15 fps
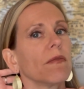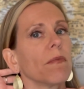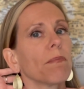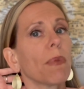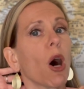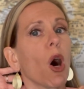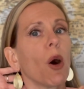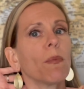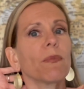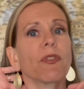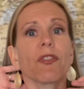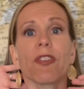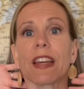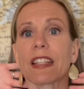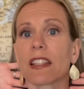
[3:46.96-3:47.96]
palm
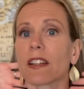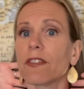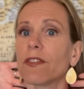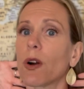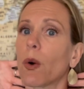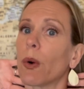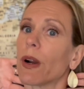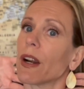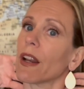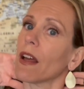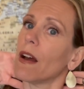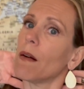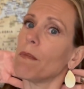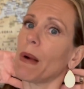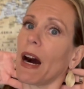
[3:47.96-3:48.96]
facing forward,
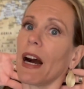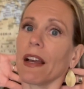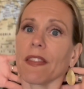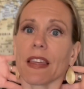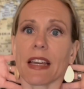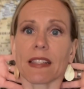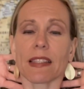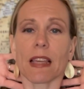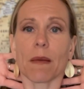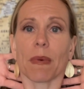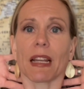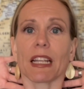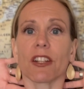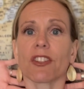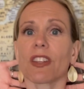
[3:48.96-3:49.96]
behind the SCM
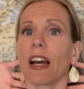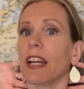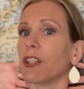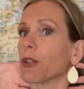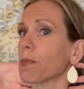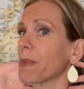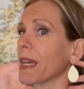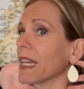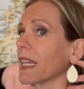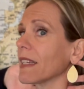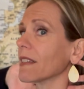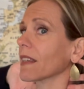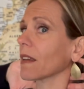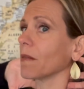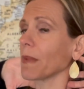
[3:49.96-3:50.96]
on each side, your
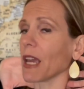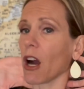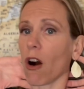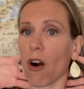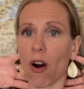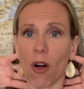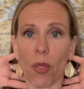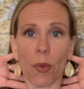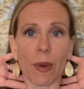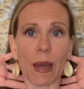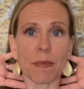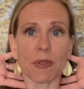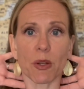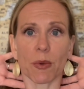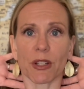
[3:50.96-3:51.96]
pinkies can be all the way
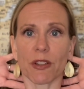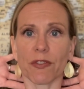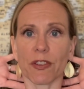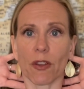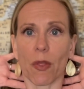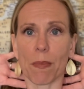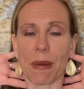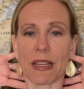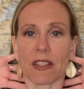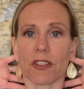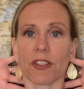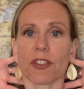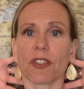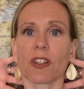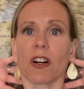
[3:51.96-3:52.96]
up to where you feel the base of
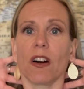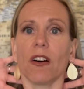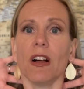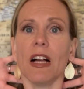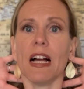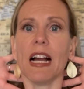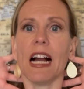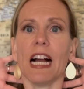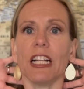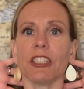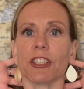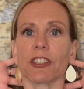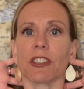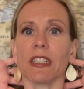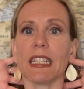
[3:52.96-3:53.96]
your skull, and
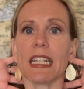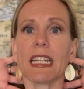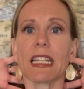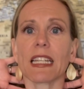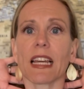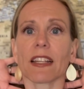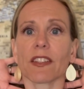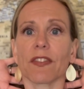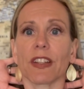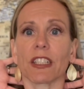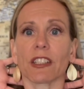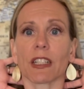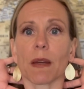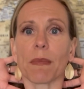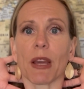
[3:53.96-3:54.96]
your index
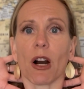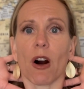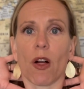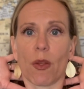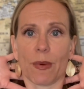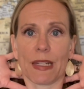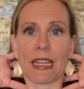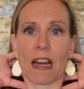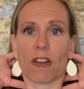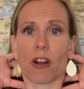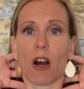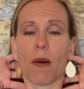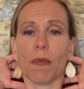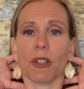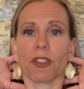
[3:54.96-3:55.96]
finger can be all the way down,
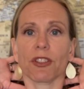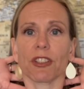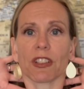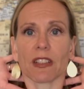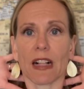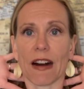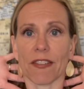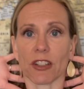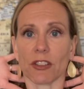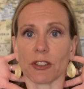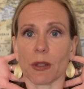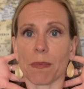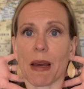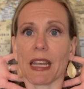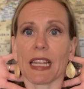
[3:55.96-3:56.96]
almost to your clavicle,
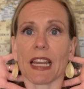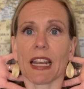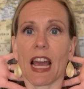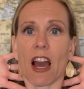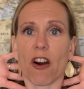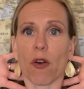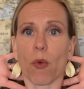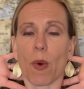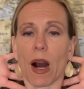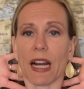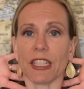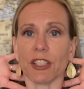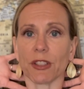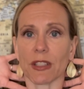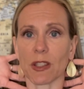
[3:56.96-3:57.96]
depending on how
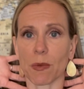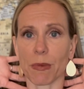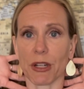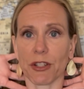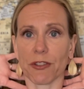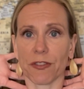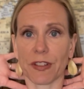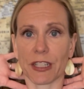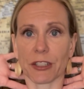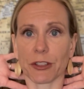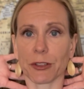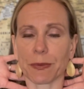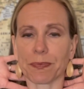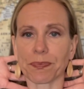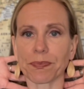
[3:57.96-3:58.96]
wide you can spread your
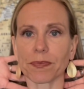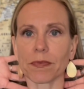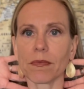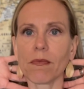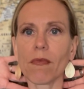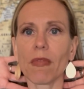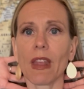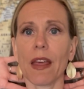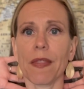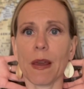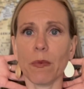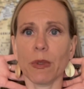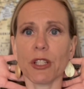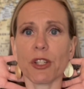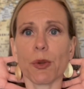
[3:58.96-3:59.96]
fingers. And
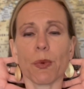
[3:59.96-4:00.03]
then what you